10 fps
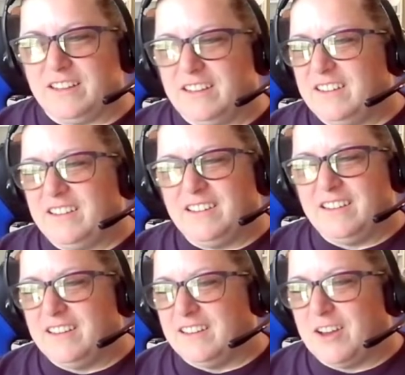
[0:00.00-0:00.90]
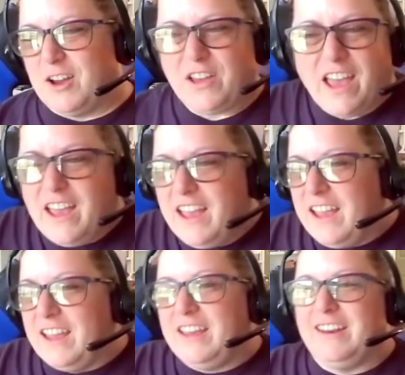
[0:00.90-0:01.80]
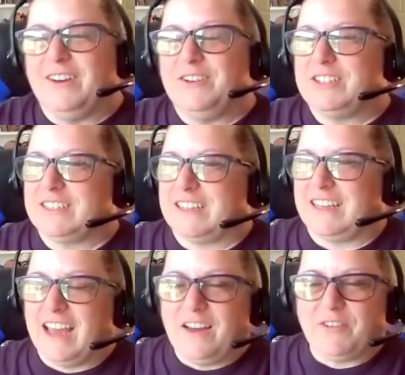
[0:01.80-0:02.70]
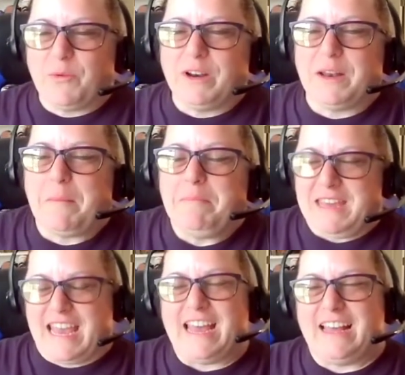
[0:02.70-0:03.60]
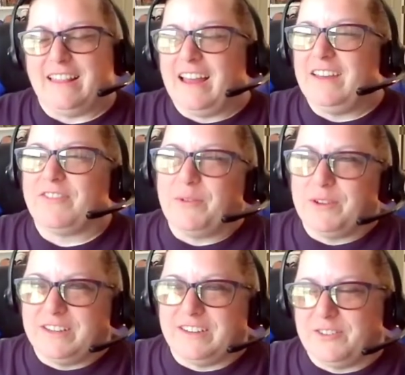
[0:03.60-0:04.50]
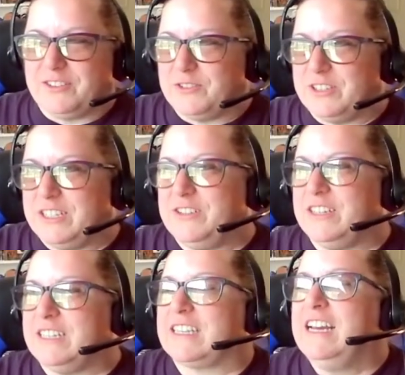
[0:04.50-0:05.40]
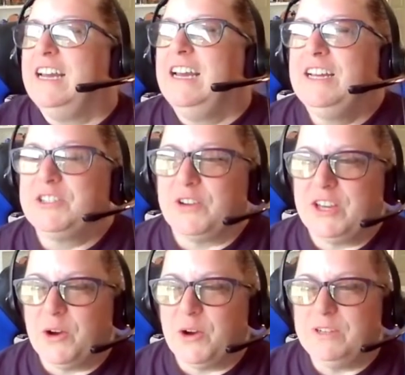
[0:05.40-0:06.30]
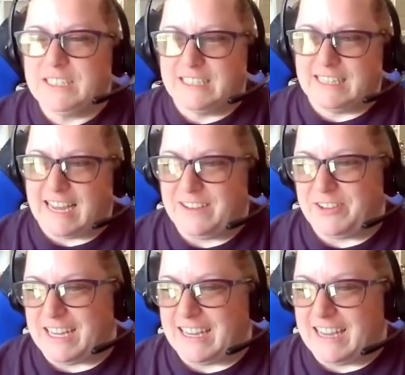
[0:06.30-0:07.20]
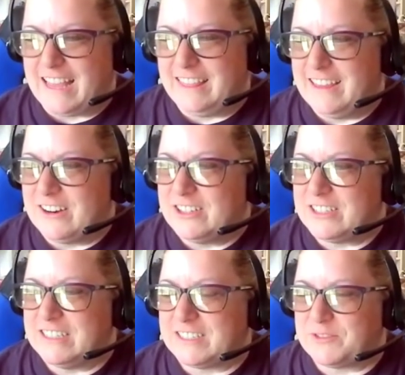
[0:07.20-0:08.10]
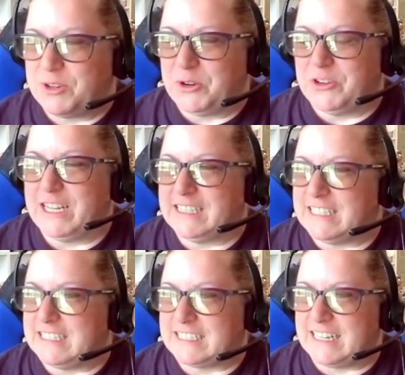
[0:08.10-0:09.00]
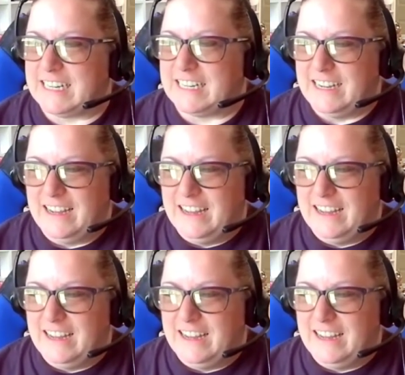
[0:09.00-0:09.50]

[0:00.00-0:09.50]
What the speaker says: Yeah, okay. It's just like, yeah, if I wanted a life, I would totally do this. So I go into the Navy, and there's this recruiting assistant,